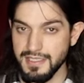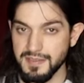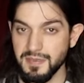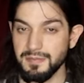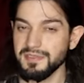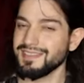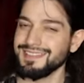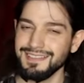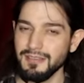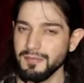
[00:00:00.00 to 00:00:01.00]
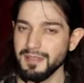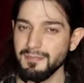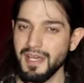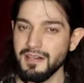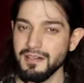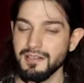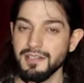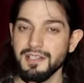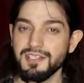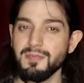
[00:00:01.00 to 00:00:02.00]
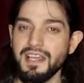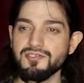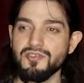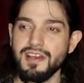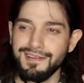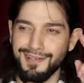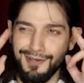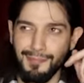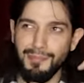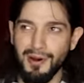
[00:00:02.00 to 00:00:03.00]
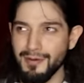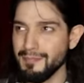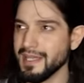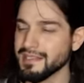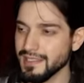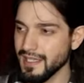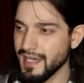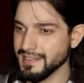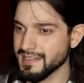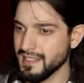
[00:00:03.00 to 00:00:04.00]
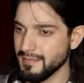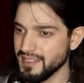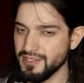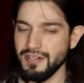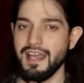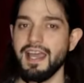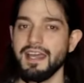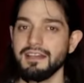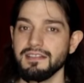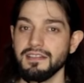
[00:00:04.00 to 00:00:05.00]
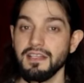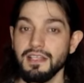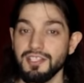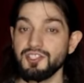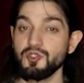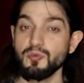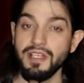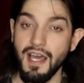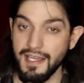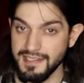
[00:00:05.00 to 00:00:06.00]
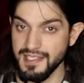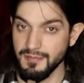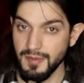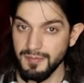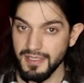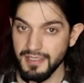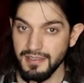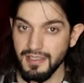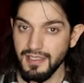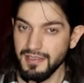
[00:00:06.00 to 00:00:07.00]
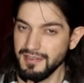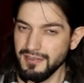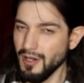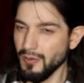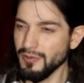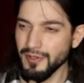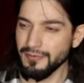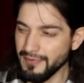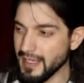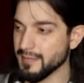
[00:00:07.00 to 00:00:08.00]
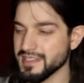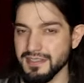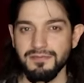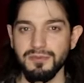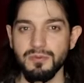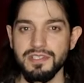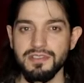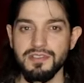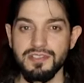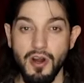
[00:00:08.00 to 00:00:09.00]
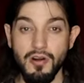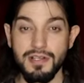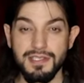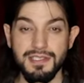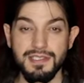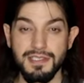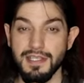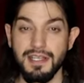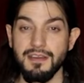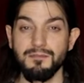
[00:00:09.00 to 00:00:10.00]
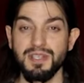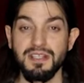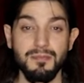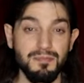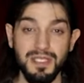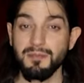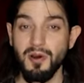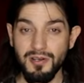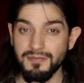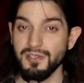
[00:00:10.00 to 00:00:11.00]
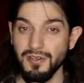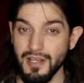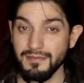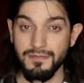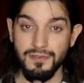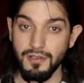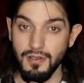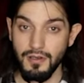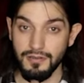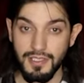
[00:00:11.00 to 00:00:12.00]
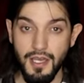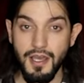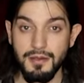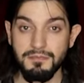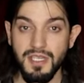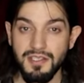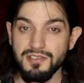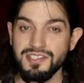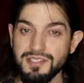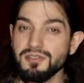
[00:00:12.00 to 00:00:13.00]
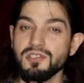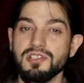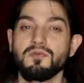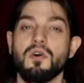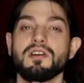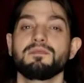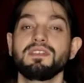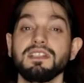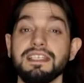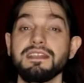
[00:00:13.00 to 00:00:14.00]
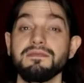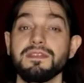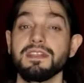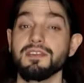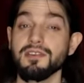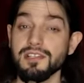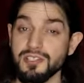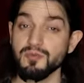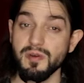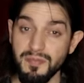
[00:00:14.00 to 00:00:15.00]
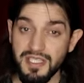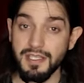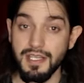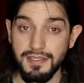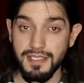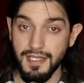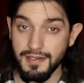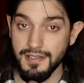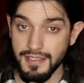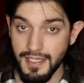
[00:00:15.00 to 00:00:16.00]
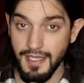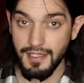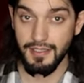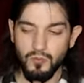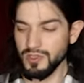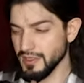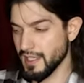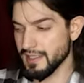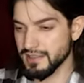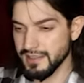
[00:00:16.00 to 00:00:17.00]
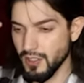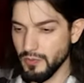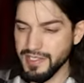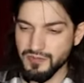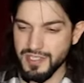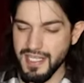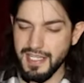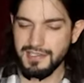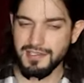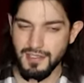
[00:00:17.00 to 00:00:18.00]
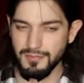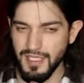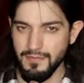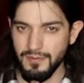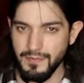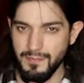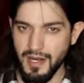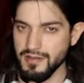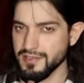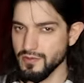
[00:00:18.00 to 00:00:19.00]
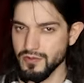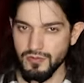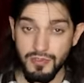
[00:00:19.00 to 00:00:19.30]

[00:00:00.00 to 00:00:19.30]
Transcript: people a little bit better, you might try to compartmentalize them in your head and humanize them a bit. You know, they're famous influencers, artists that have been a big part of your life for a long time. Mm -hmm. You're still going to want to believe that they're a human being at the end of the day. Yeah, we they are. likely they're always definitely human. some level of parasocial